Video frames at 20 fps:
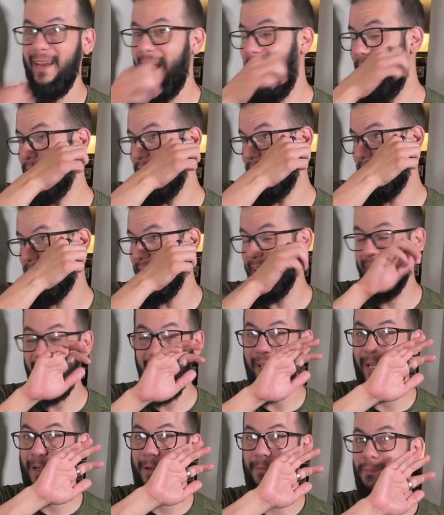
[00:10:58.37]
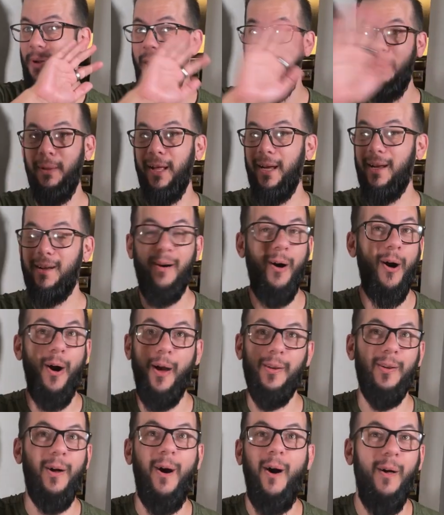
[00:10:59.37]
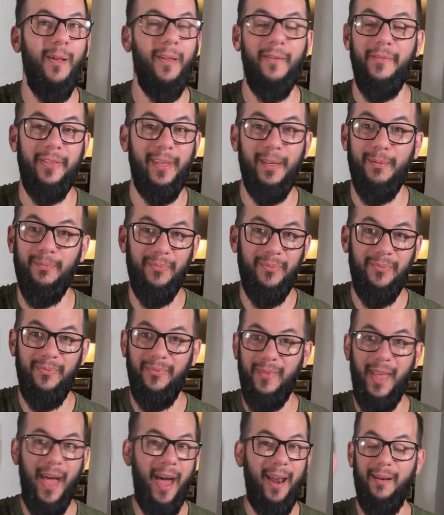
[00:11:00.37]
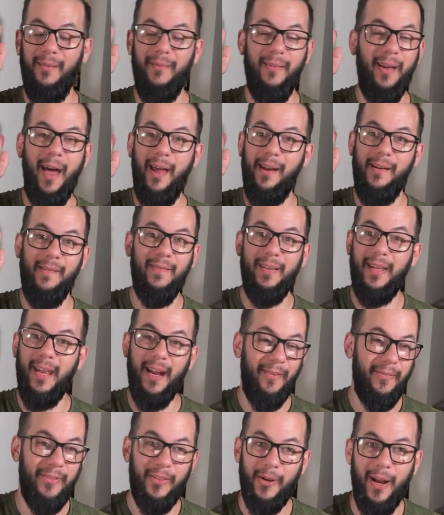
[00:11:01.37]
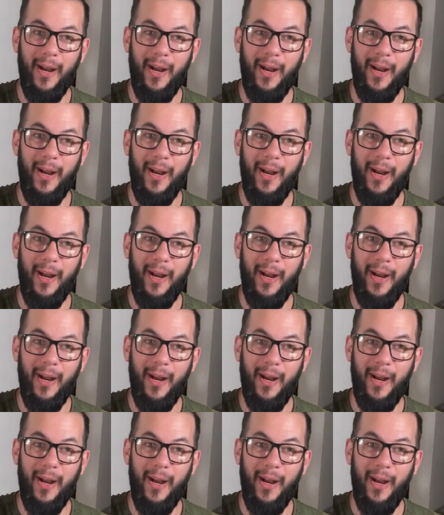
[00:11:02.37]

I'm just going to click public on all of them. I don't, I don't even care if they're